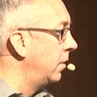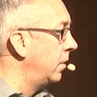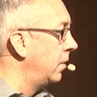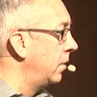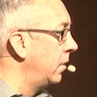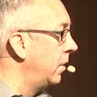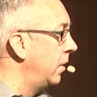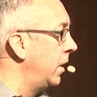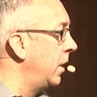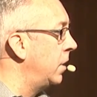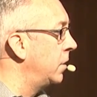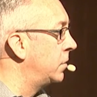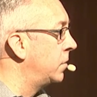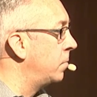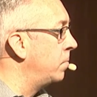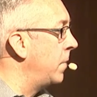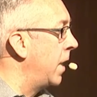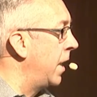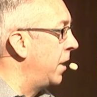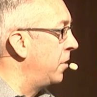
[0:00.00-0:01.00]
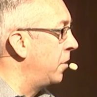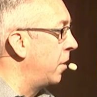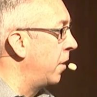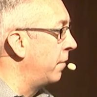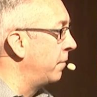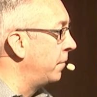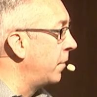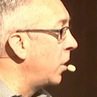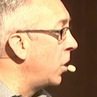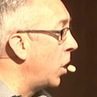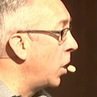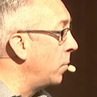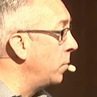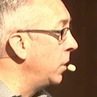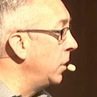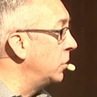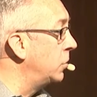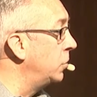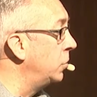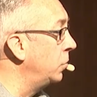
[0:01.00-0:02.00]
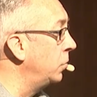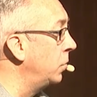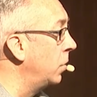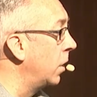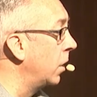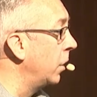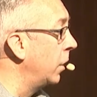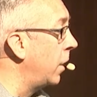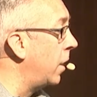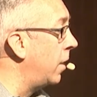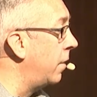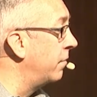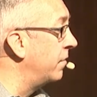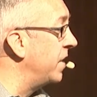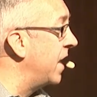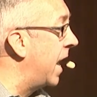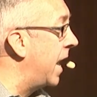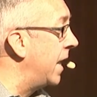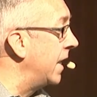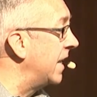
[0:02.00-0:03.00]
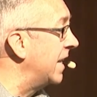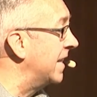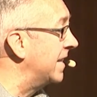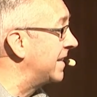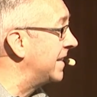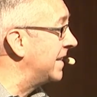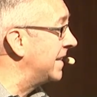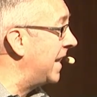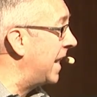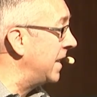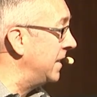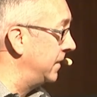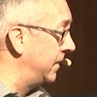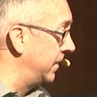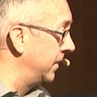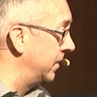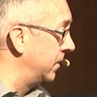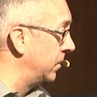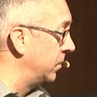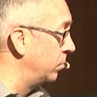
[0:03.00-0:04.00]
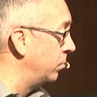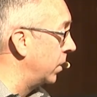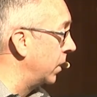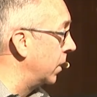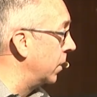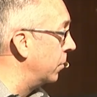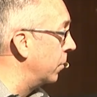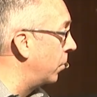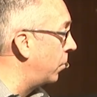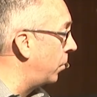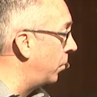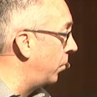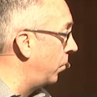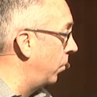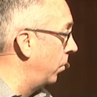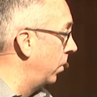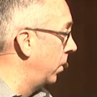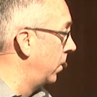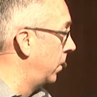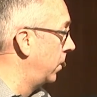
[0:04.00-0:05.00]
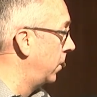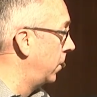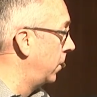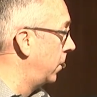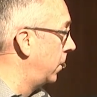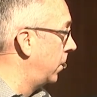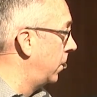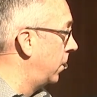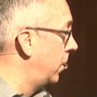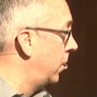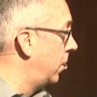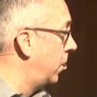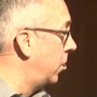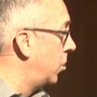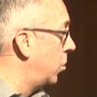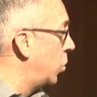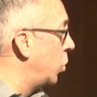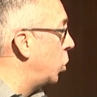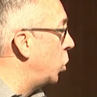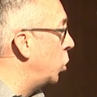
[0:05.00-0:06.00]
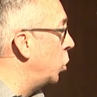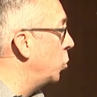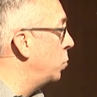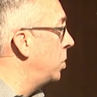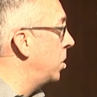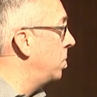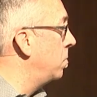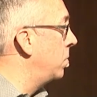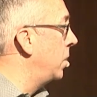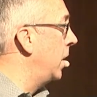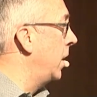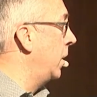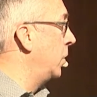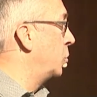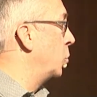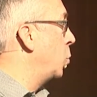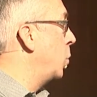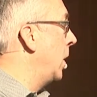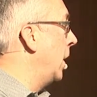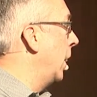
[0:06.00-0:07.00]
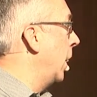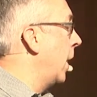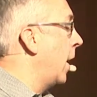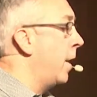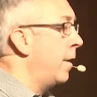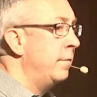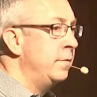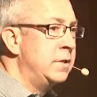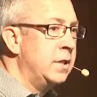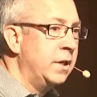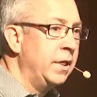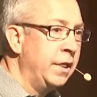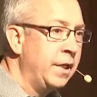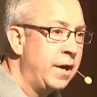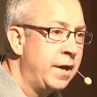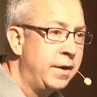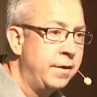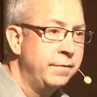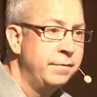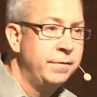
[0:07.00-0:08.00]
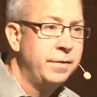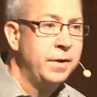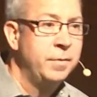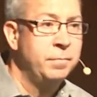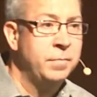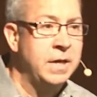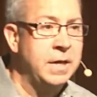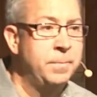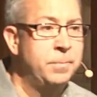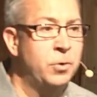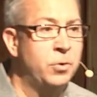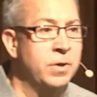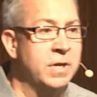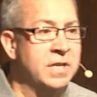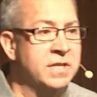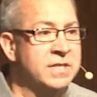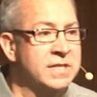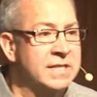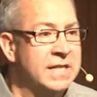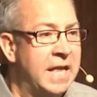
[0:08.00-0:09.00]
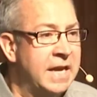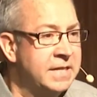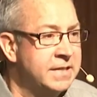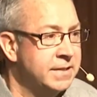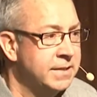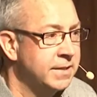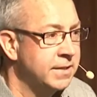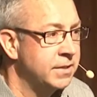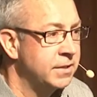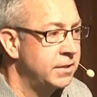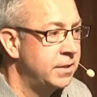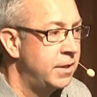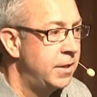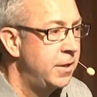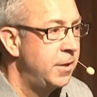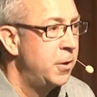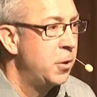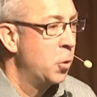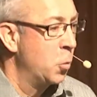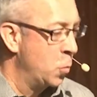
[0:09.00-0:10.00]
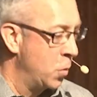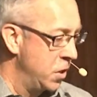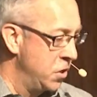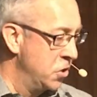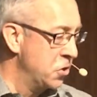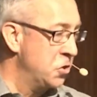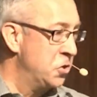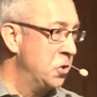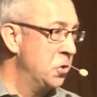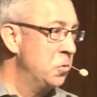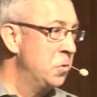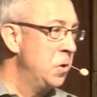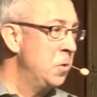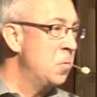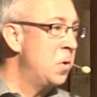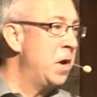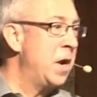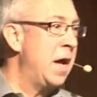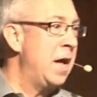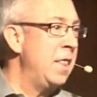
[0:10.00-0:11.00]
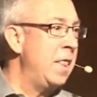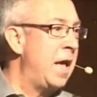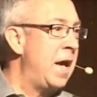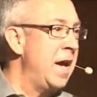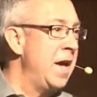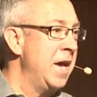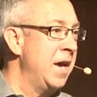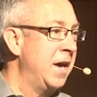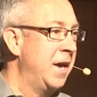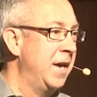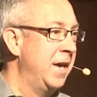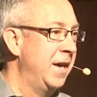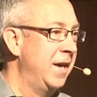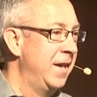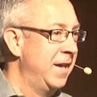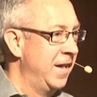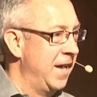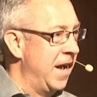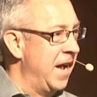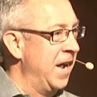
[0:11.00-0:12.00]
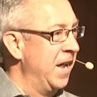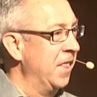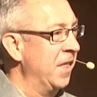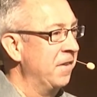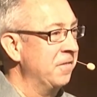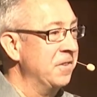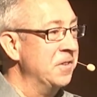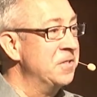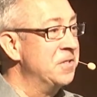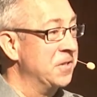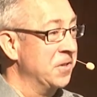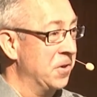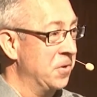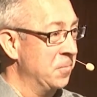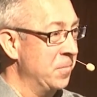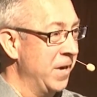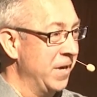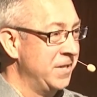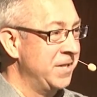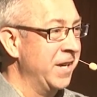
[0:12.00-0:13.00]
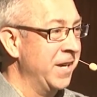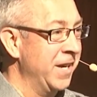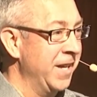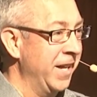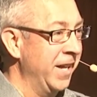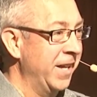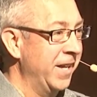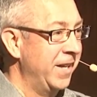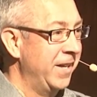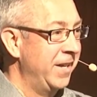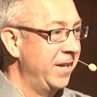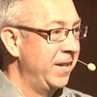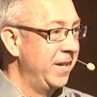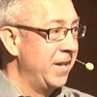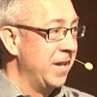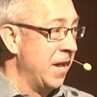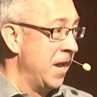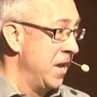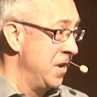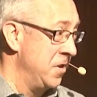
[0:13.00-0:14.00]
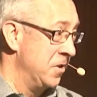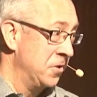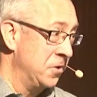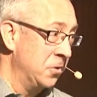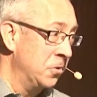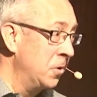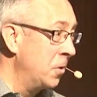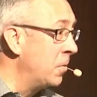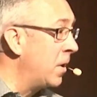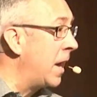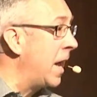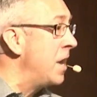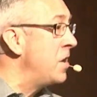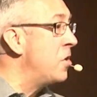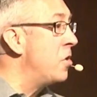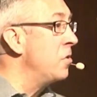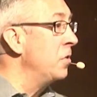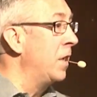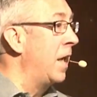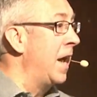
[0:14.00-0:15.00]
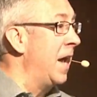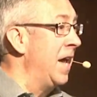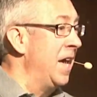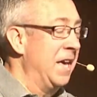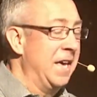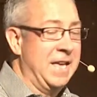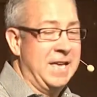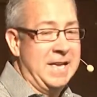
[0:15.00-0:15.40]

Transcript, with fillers: It is a matter of coming to love not in slices, but in the whole. Human beings, we love to love people in slices. When you're doing what I like, I love you so much, honey. And you're doing what I don't like,